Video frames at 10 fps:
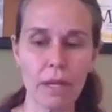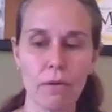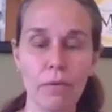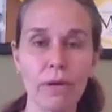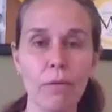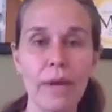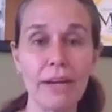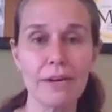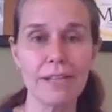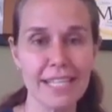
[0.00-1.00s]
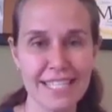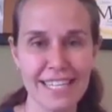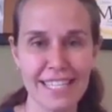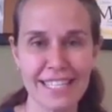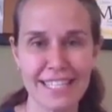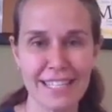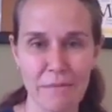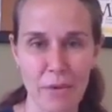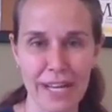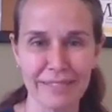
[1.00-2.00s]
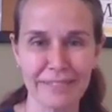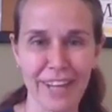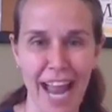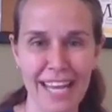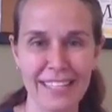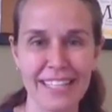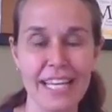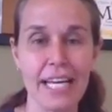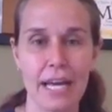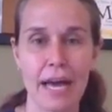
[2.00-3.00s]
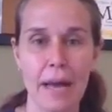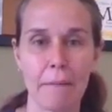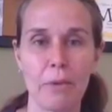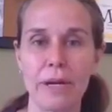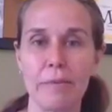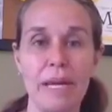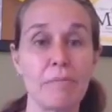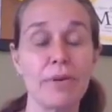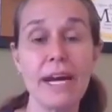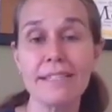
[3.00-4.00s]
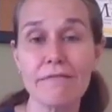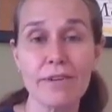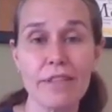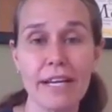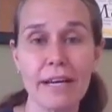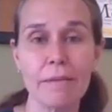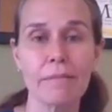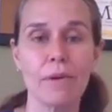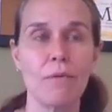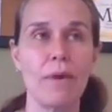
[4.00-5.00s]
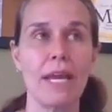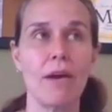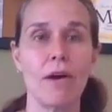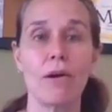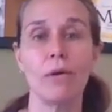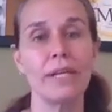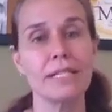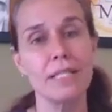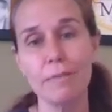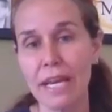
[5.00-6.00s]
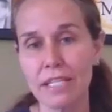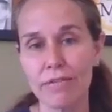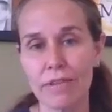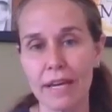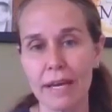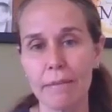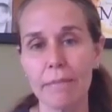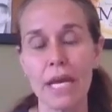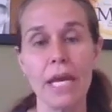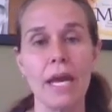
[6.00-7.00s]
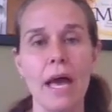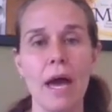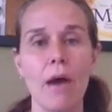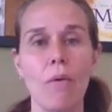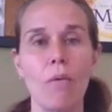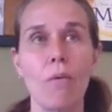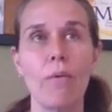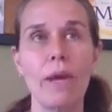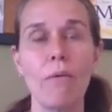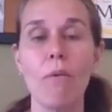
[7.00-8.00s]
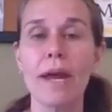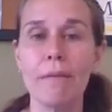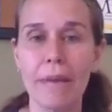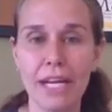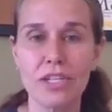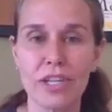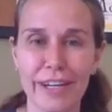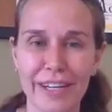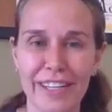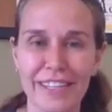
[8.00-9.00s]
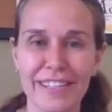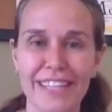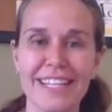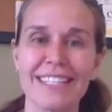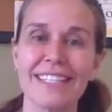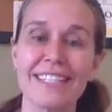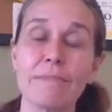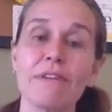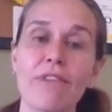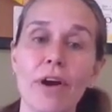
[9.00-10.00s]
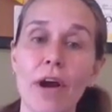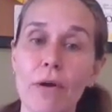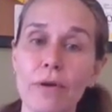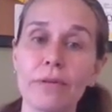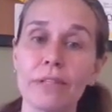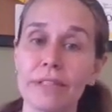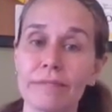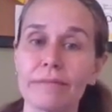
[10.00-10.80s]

When we are listening to someone, right, we are being present for them, we are holding space for them, we want to make sure that some of our own